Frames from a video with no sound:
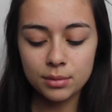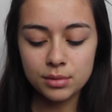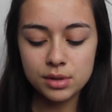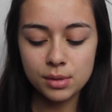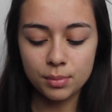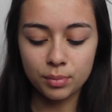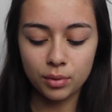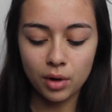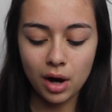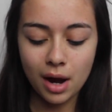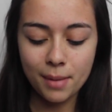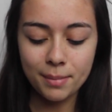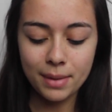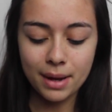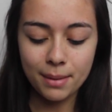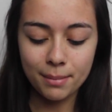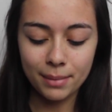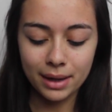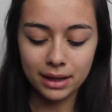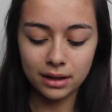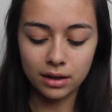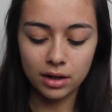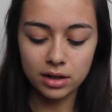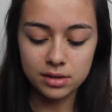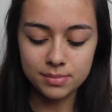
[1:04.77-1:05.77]
was a primer in
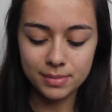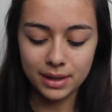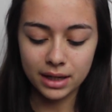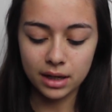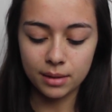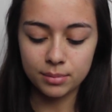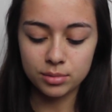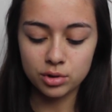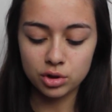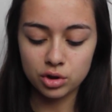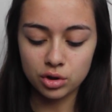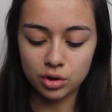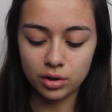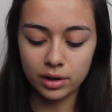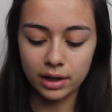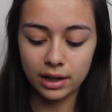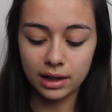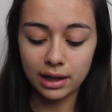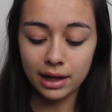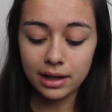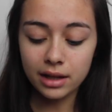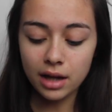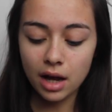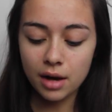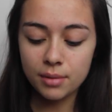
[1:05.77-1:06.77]
my last makeup
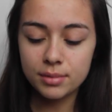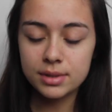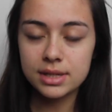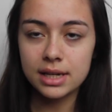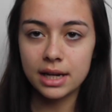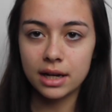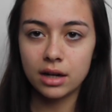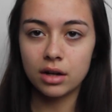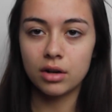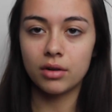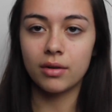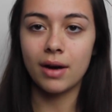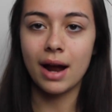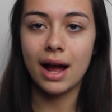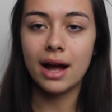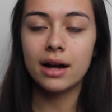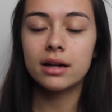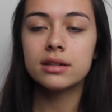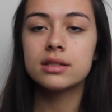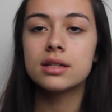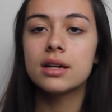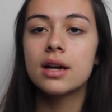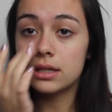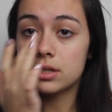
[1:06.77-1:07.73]
tutorial and I was incorrect.